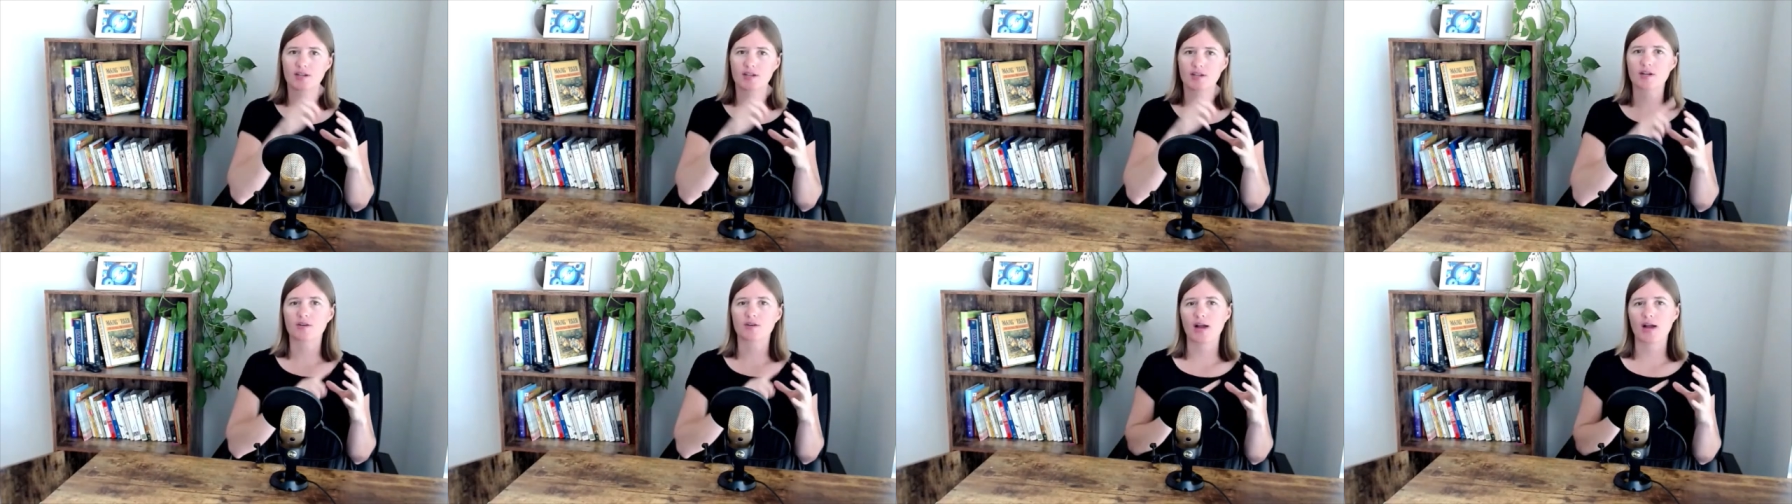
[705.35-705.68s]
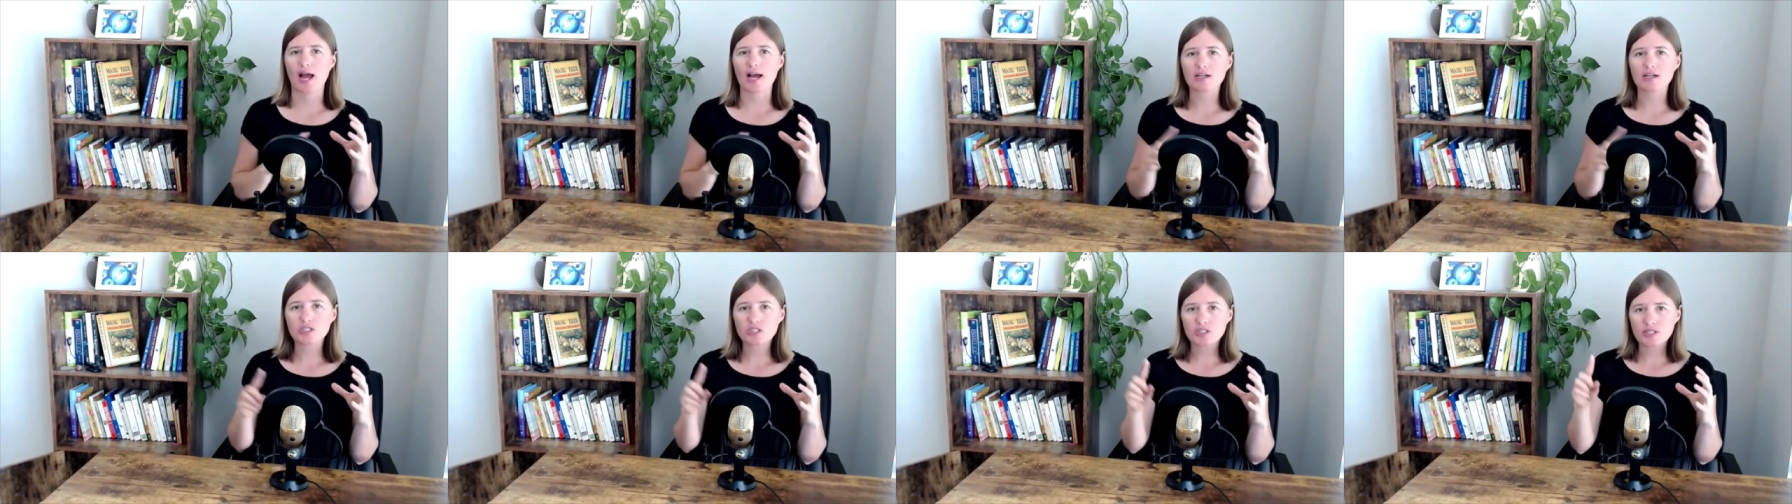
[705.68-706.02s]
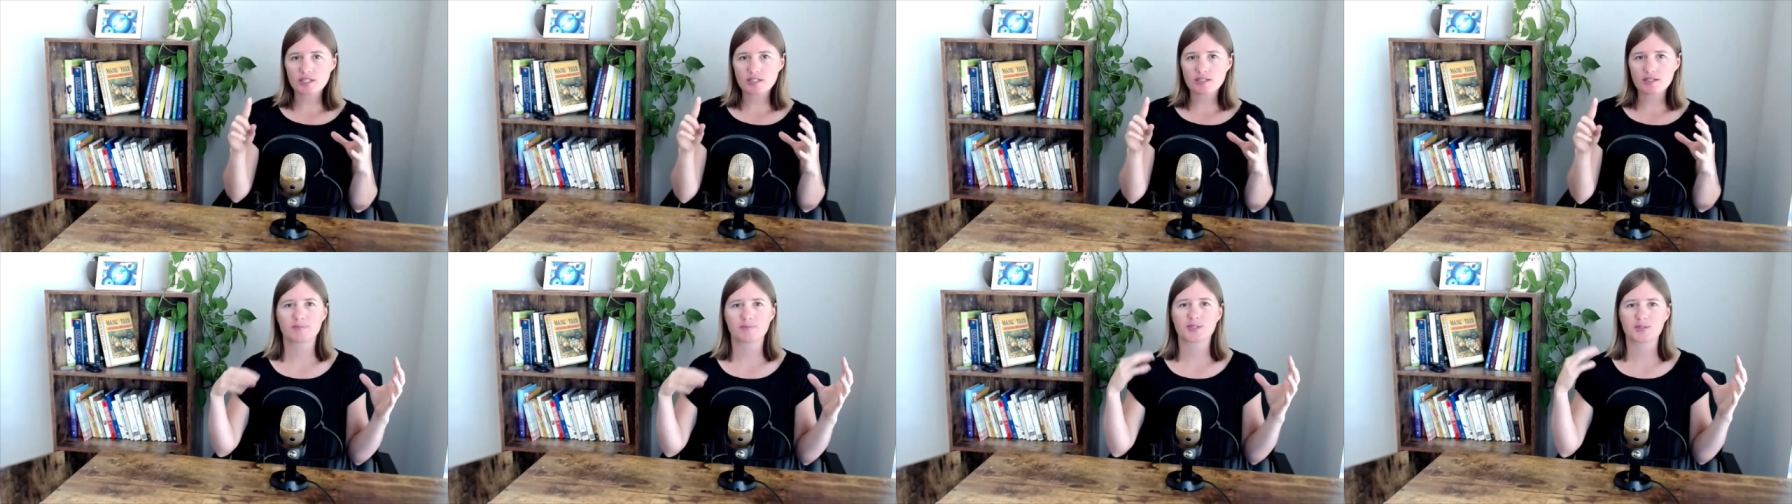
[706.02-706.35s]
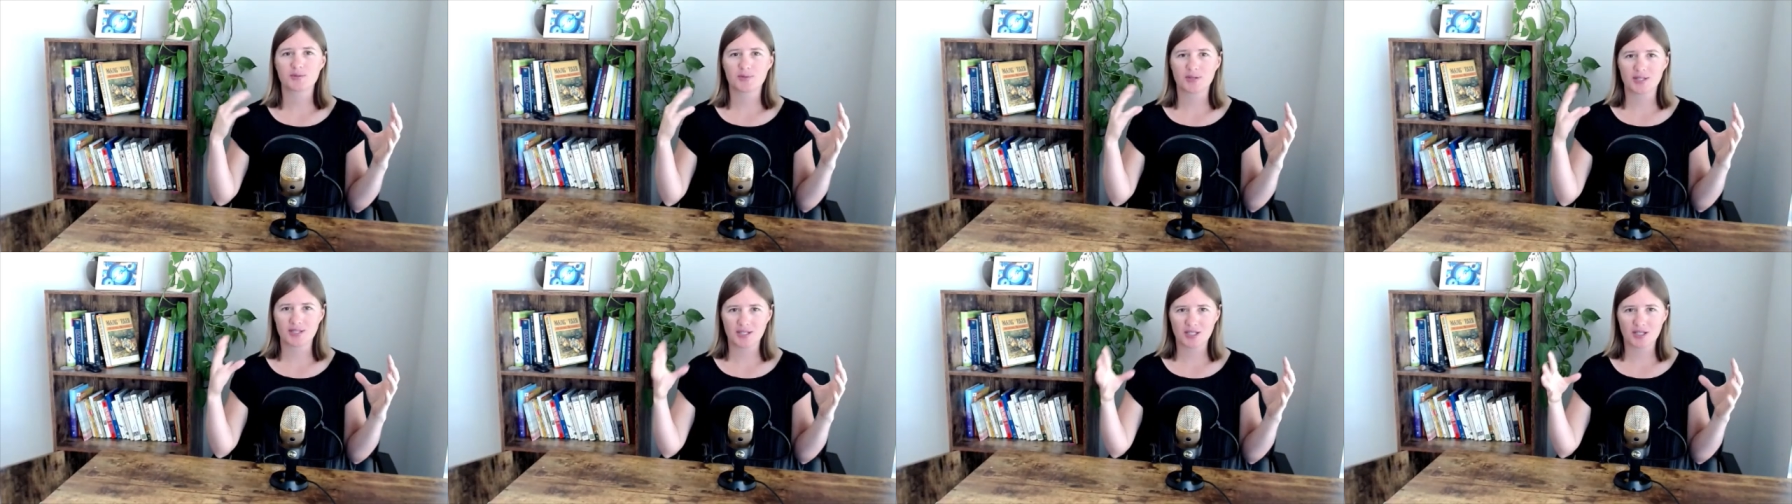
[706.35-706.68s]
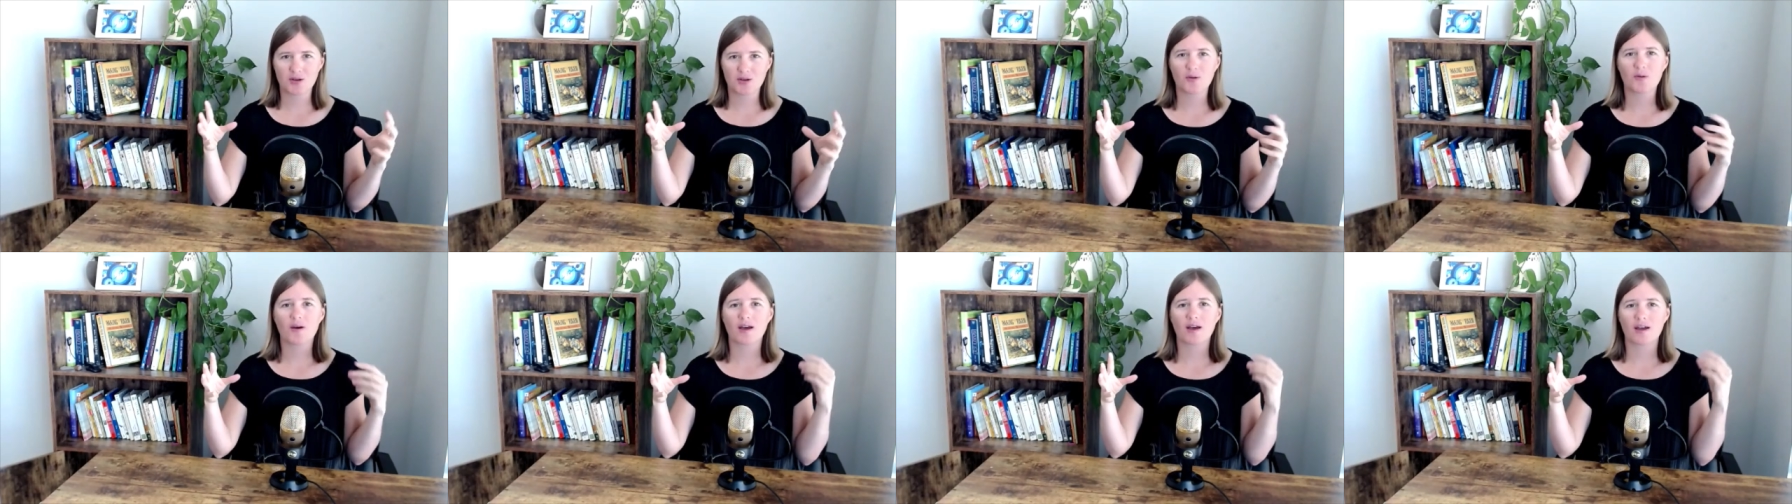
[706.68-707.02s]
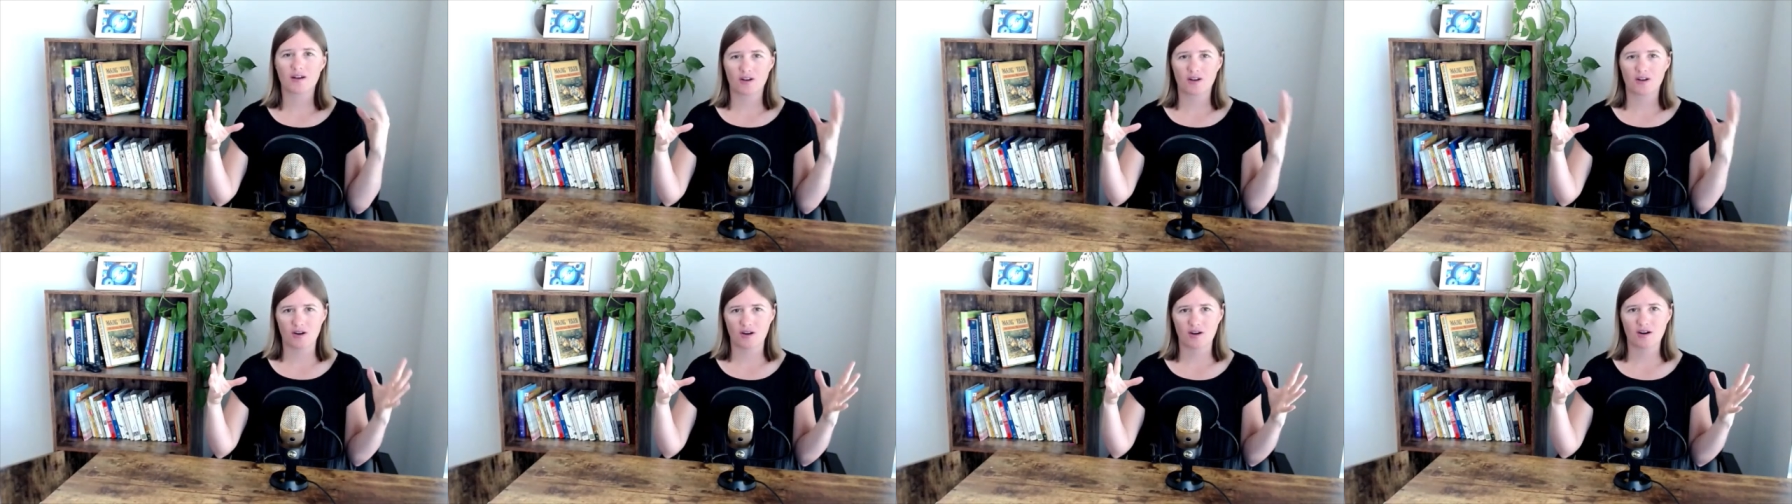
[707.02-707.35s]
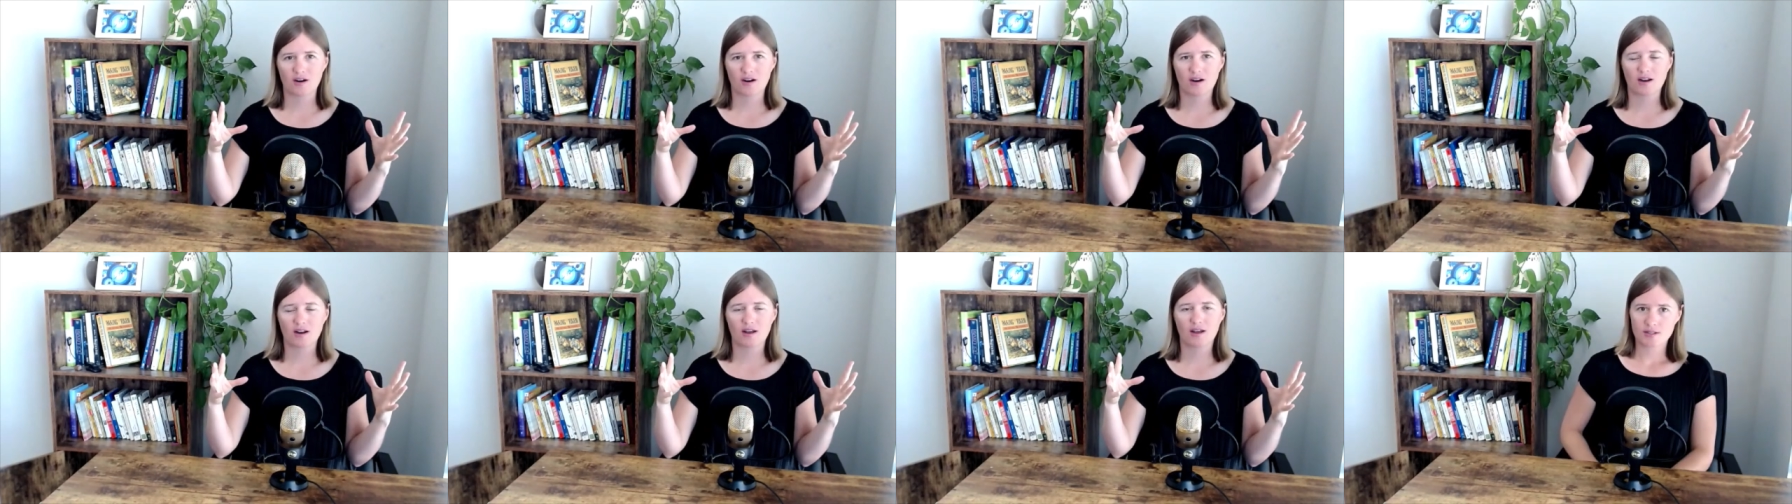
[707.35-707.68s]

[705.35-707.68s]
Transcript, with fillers: interaction between you and her.